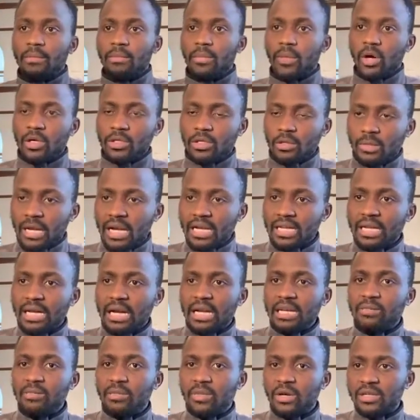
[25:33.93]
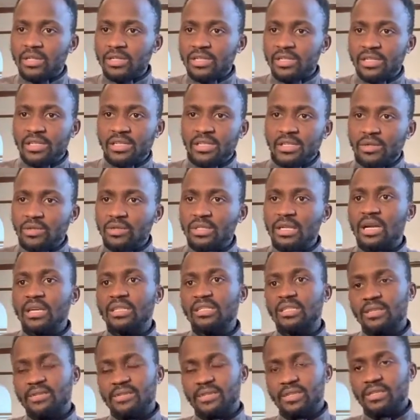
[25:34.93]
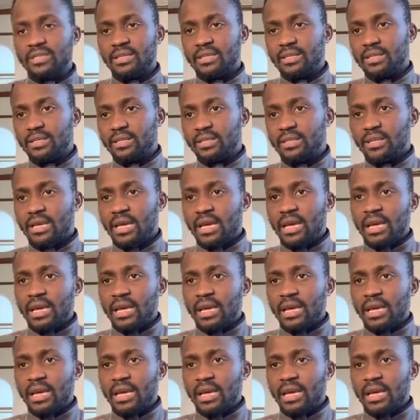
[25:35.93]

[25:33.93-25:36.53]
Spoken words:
automatically monitoring those activities,